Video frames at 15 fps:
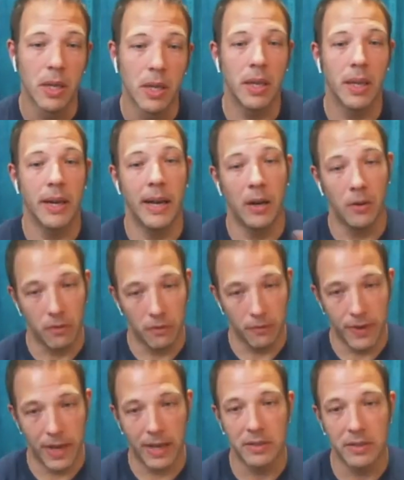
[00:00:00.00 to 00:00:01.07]
and how
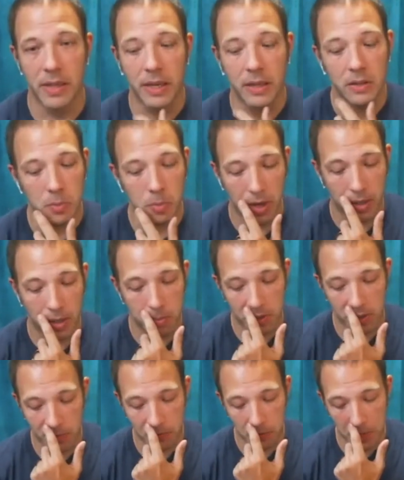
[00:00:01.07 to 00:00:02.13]
fast they can spread
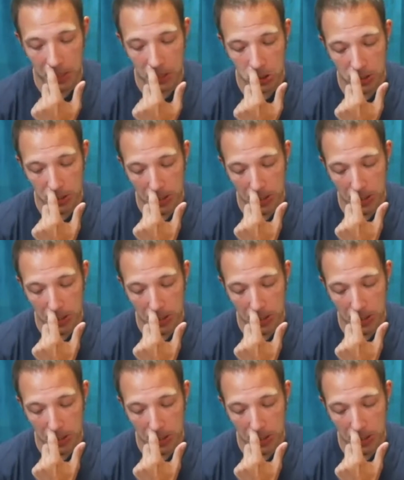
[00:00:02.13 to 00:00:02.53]
misinformation.